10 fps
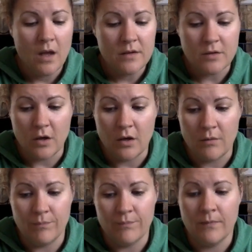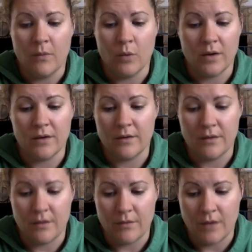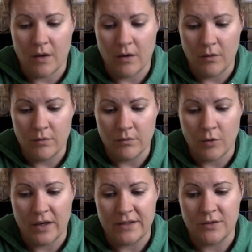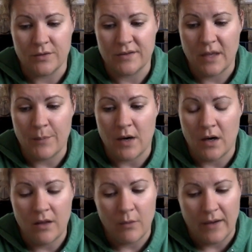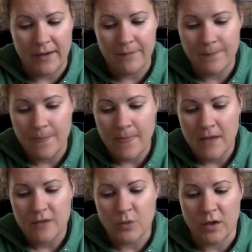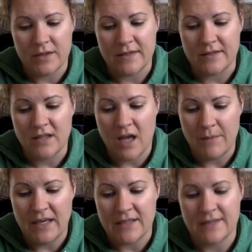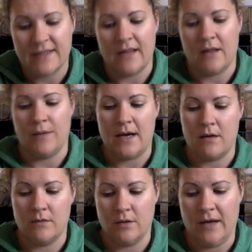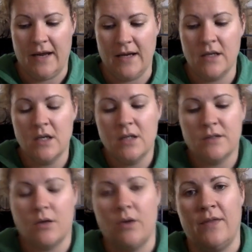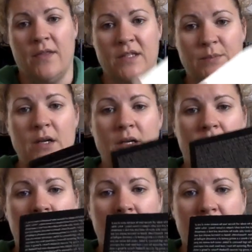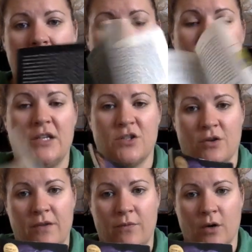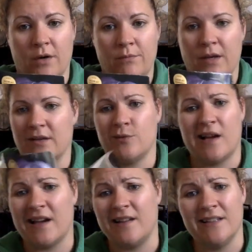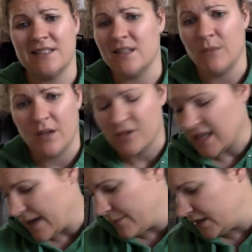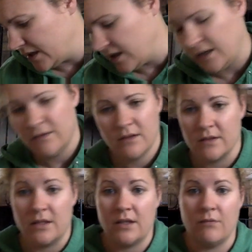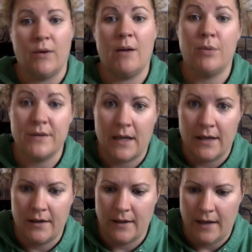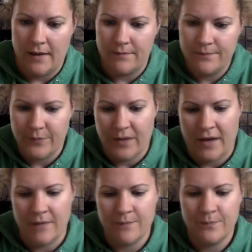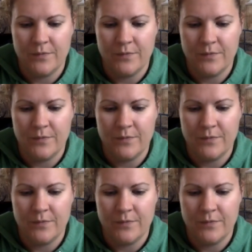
So we're, though, going to skip all the way to where it says coming into Salem now, okay? So in this book, it's on page 34 because we're not going to listen to Miller's commentary because he rambles on again, okay?